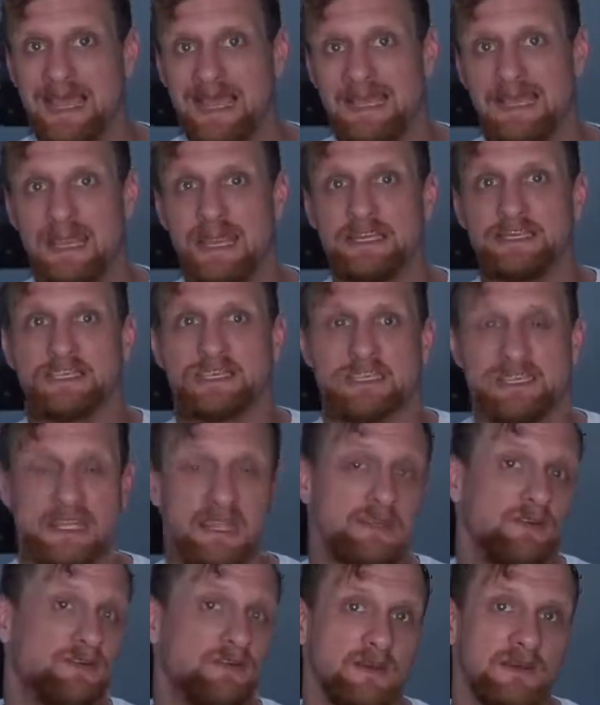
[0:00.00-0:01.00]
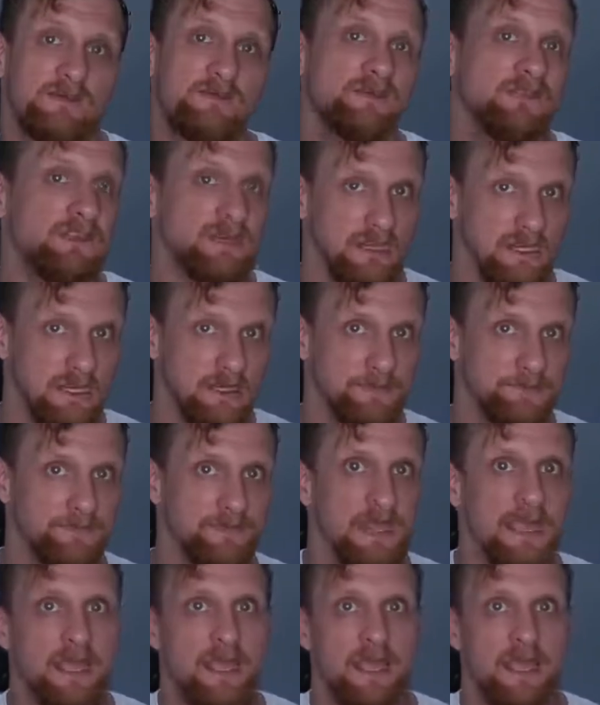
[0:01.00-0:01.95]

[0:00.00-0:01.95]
NHD15,